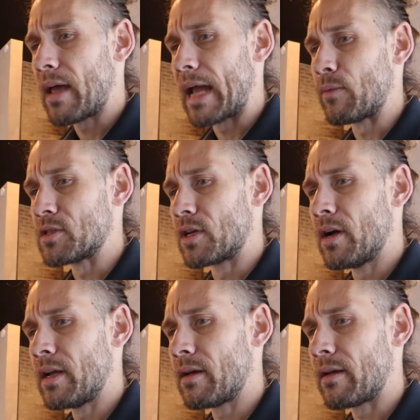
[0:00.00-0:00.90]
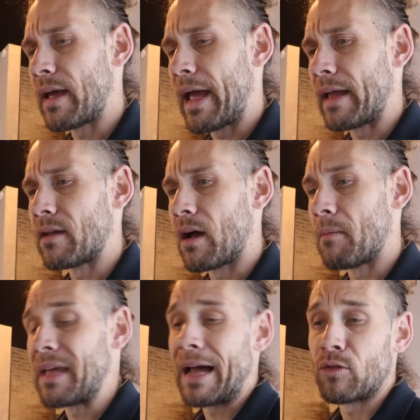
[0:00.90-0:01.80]
and it was good. And
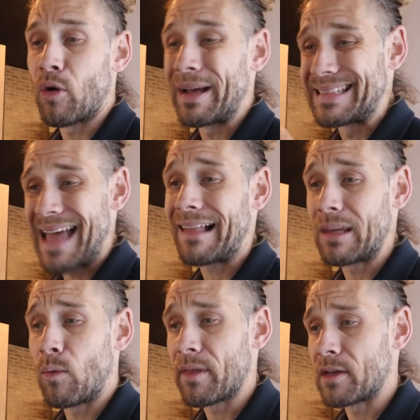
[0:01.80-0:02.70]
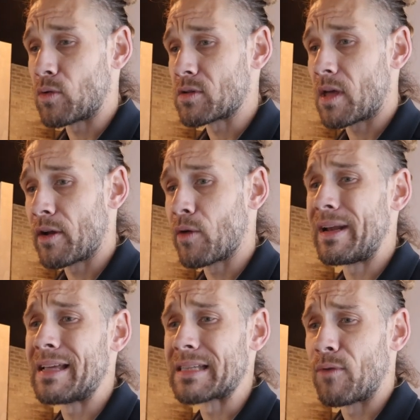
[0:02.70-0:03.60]
yeah, I don't know exactly where they source all their ingredients.